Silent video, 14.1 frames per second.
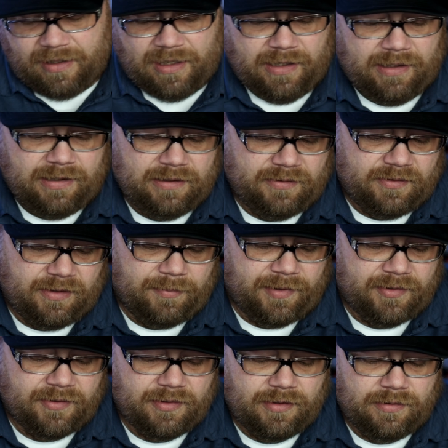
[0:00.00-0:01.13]
I can see
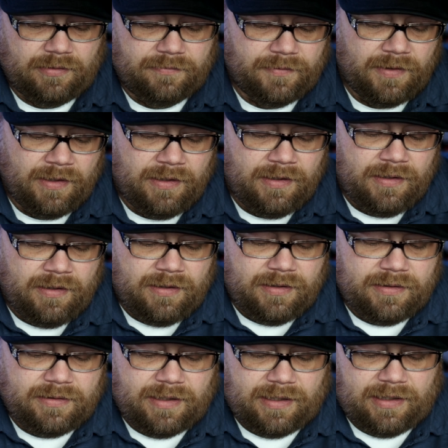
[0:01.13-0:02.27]
myself
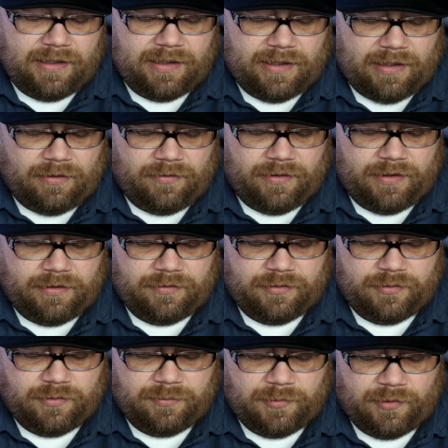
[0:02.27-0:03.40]
taking it out and
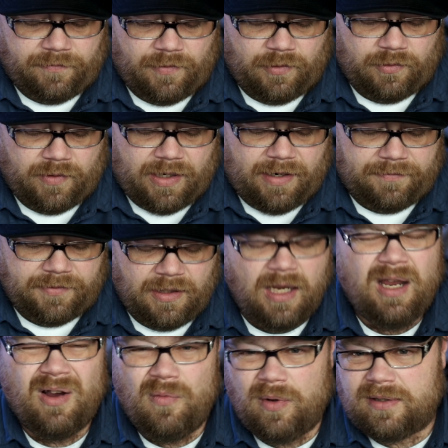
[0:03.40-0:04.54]
doing more photographs
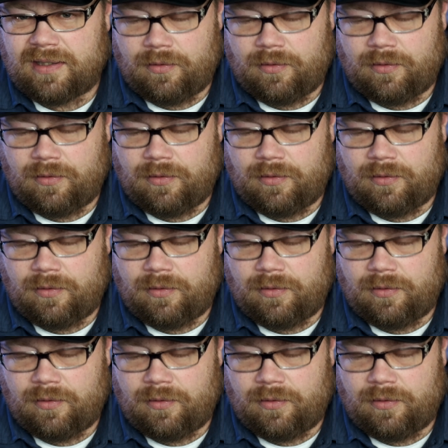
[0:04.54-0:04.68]
once I